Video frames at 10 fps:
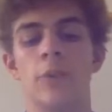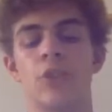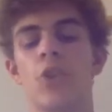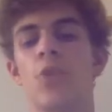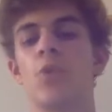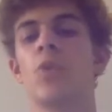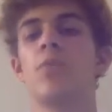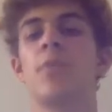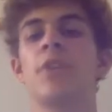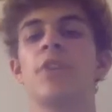So
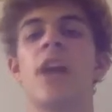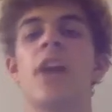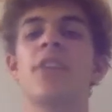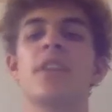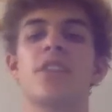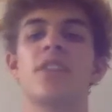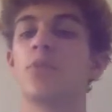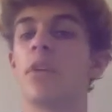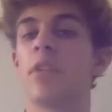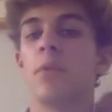you mentioned, I think this is
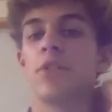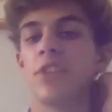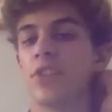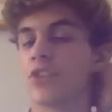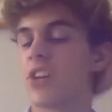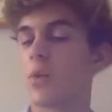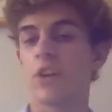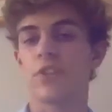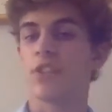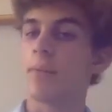one of the most interesting
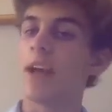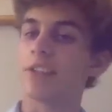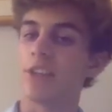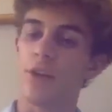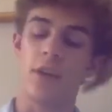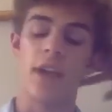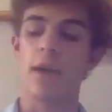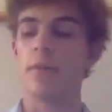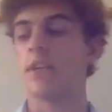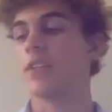questions I'm asking you
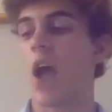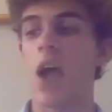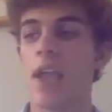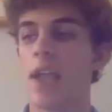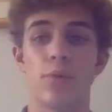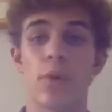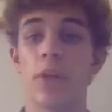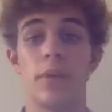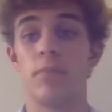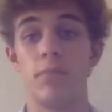today because it
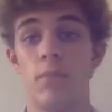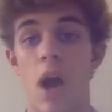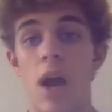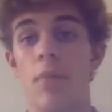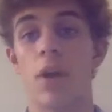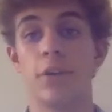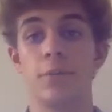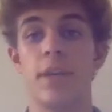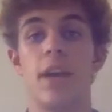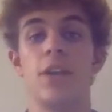really mind boggles
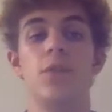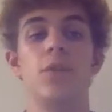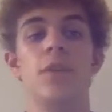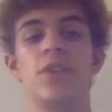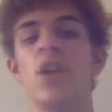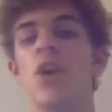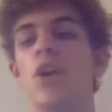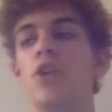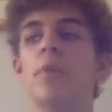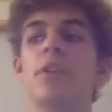me how you do this.
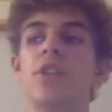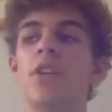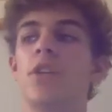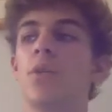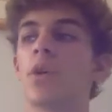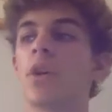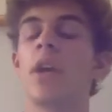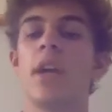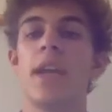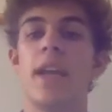You mentioned you were
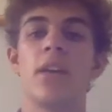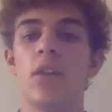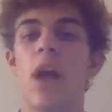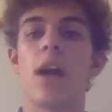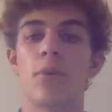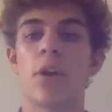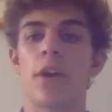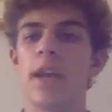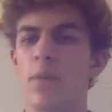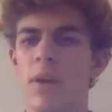in a
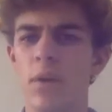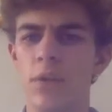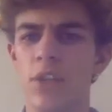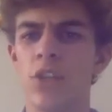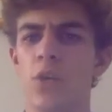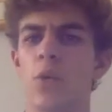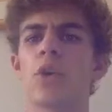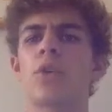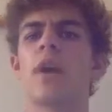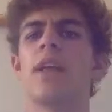library. It was in New
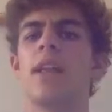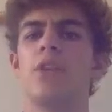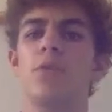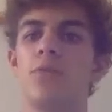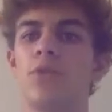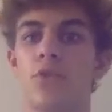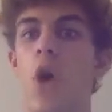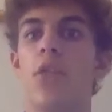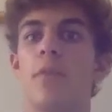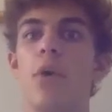York, right? And you
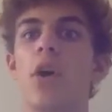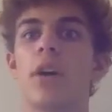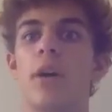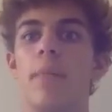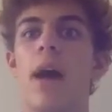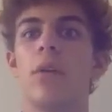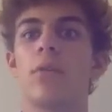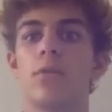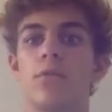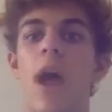saw the book about
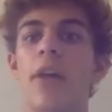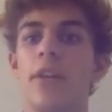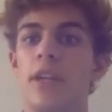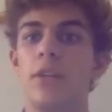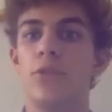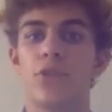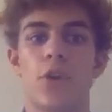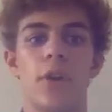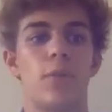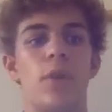Riley and you just
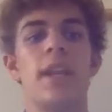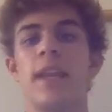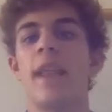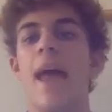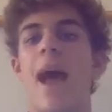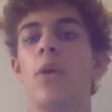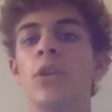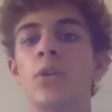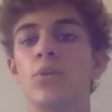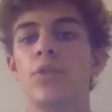started reading it. How do
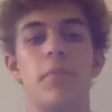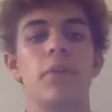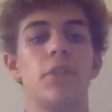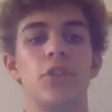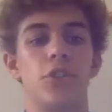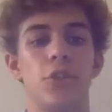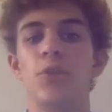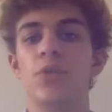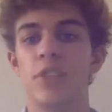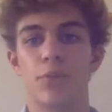you typically
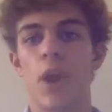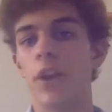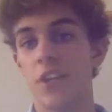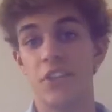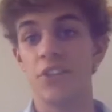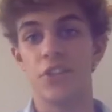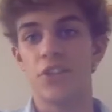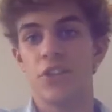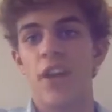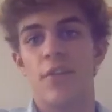choose these projects? Is it
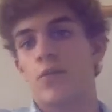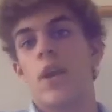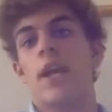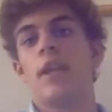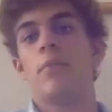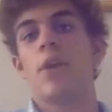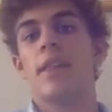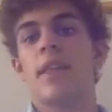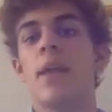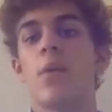just kind of random
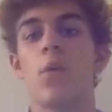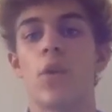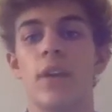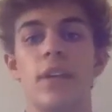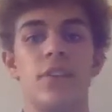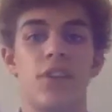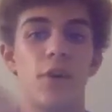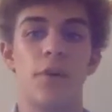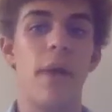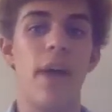like that, or is
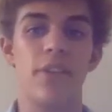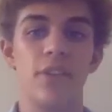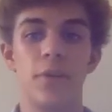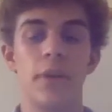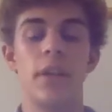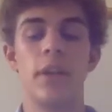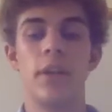there a method to it?